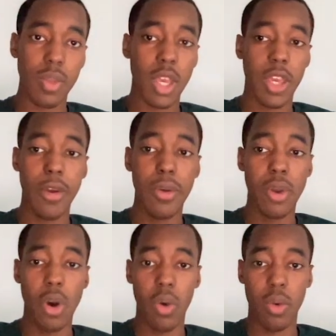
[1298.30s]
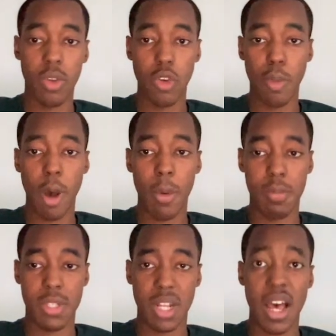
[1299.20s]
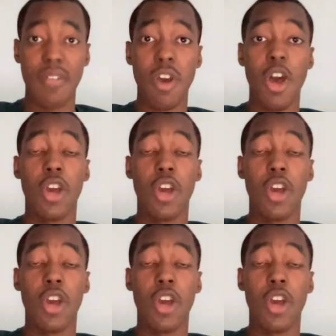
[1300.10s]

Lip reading: Here you go. Your pop-up is live.